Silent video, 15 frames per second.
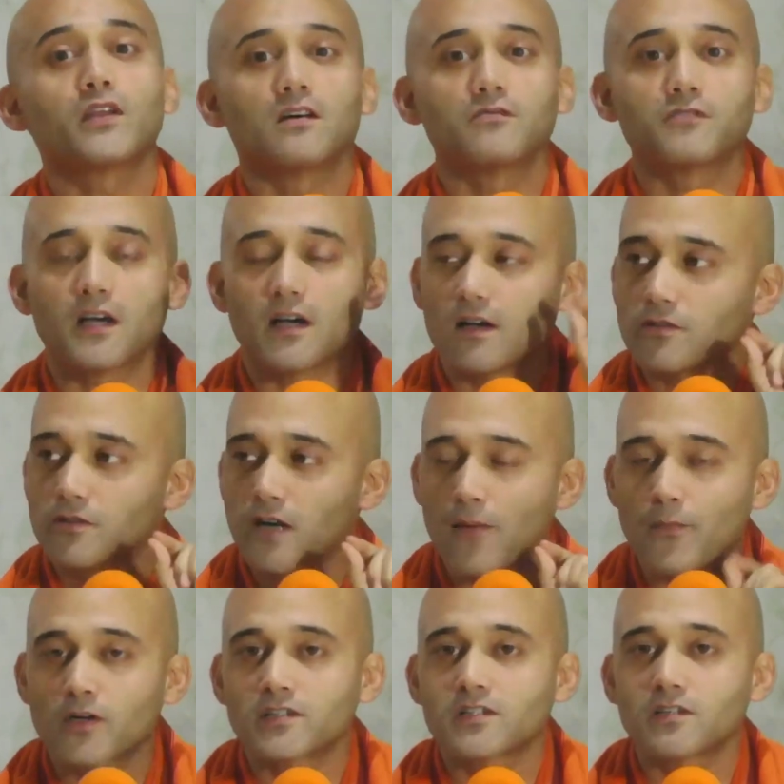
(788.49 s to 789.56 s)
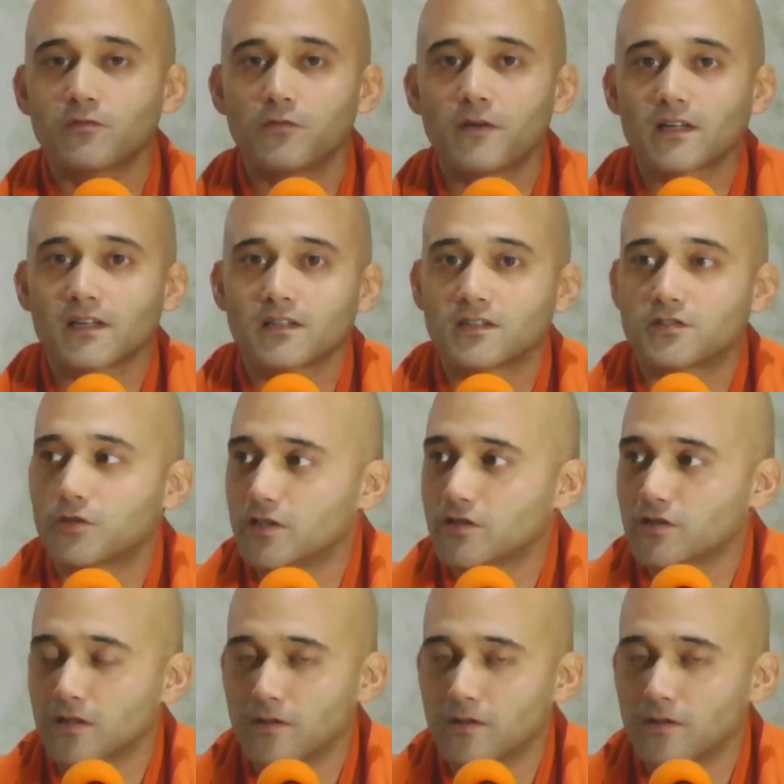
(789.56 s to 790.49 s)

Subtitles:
of the Ramakrishna Vivekananda tradition.